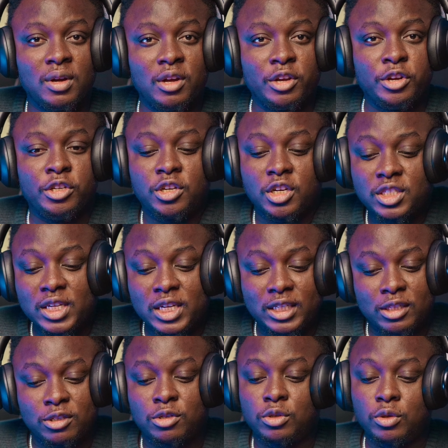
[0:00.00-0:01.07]
You just need
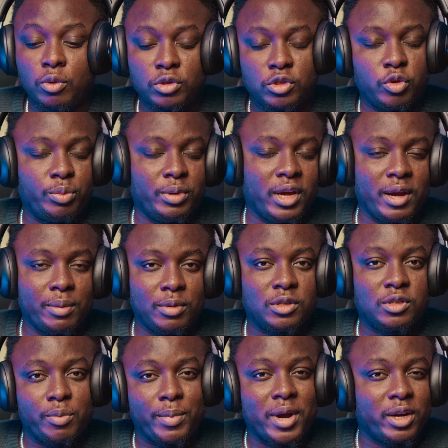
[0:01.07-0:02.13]
these tools to be able to
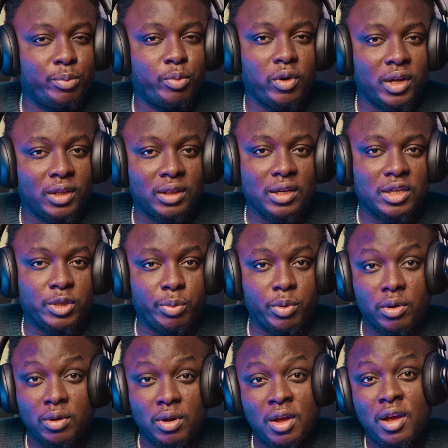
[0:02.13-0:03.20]
manipulate things, but
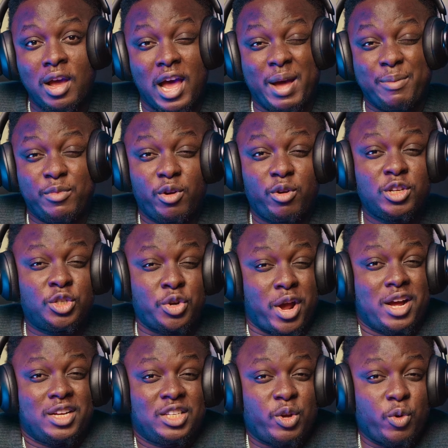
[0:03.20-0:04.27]
I'm not going to
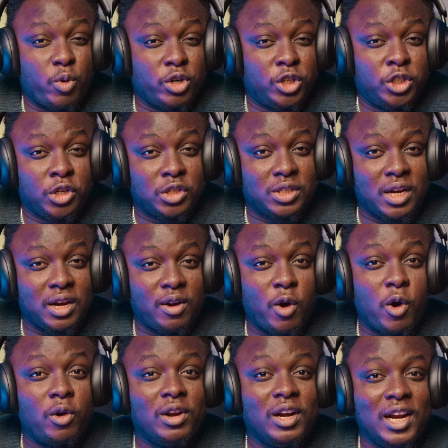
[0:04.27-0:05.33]
ask you what shutter
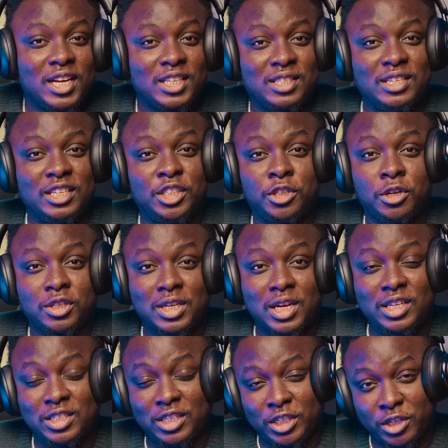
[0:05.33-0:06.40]
unless the shutter
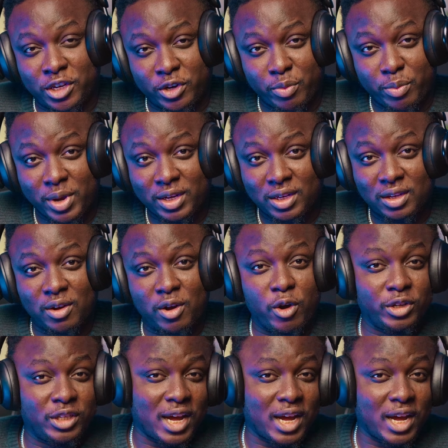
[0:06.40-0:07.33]
decision you made or the